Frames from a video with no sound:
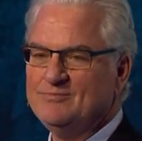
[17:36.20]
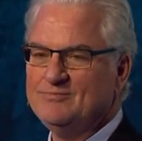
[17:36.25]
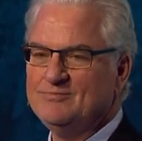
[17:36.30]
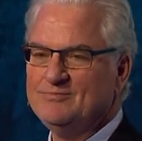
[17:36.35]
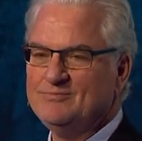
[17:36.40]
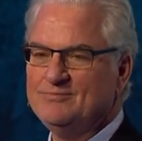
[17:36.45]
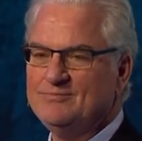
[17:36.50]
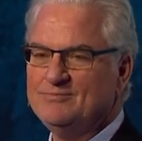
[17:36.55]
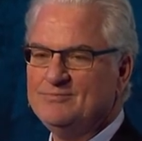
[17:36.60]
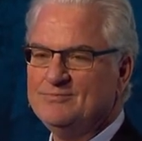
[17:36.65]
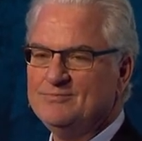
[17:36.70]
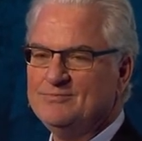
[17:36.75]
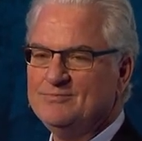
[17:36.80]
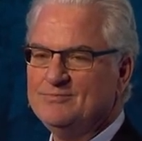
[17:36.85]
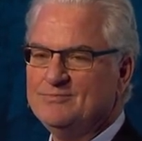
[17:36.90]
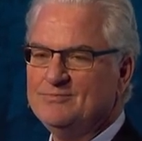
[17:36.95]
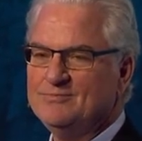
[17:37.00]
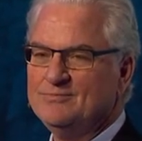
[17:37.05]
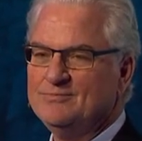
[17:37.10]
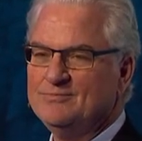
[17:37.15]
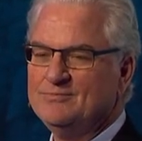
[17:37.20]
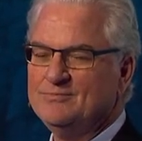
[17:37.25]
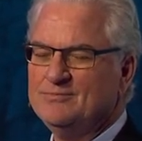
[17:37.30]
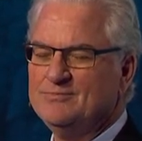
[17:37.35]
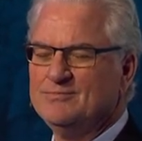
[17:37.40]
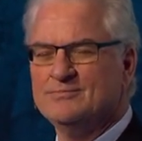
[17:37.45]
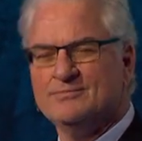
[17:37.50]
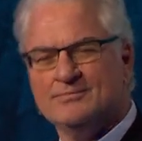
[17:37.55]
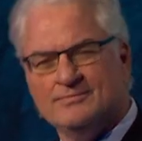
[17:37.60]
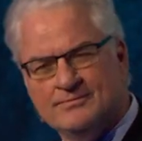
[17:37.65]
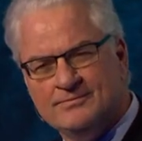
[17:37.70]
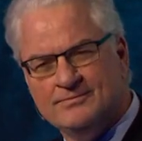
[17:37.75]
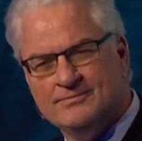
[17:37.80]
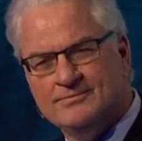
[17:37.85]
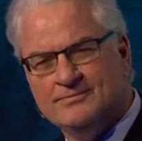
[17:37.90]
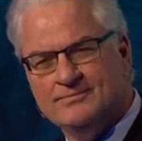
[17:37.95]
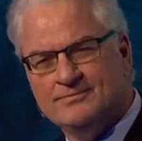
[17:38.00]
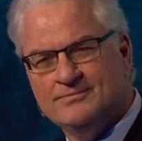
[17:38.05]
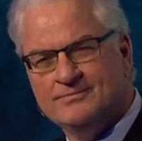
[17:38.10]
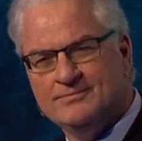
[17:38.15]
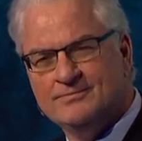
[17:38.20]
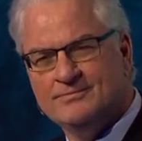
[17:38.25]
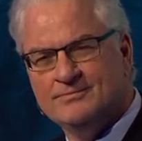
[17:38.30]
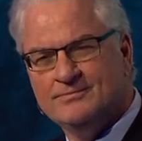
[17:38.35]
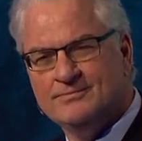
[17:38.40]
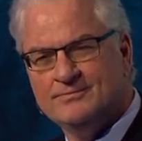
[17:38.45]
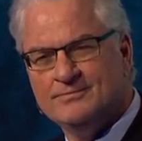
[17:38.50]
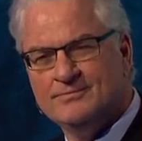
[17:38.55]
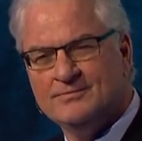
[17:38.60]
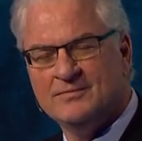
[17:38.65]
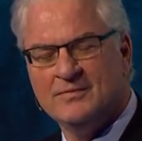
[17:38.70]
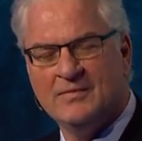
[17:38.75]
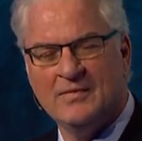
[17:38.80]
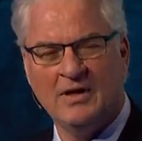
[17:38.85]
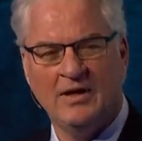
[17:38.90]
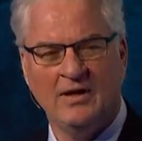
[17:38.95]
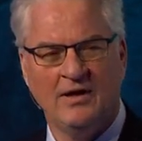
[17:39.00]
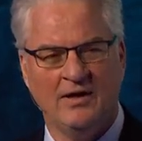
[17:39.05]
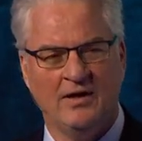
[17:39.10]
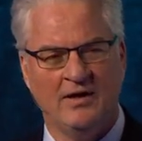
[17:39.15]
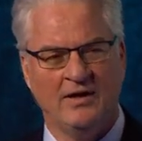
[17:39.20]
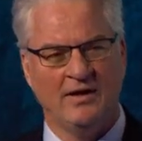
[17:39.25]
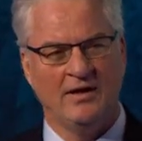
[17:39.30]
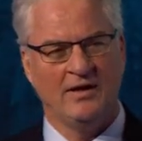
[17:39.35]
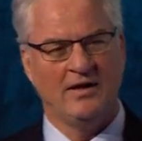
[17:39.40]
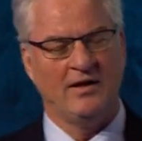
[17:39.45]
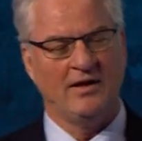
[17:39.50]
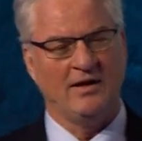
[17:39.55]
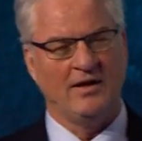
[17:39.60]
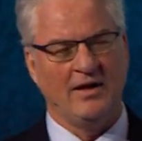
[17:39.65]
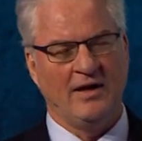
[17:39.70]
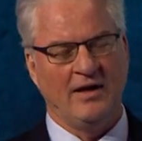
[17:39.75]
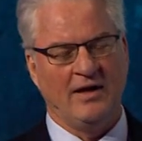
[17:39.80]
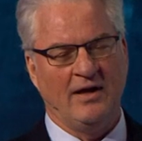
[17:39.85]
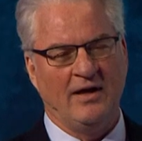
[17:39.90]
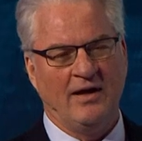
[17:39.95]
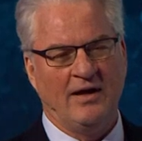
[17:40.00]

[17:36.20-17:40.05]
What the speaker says: Nobody speaks.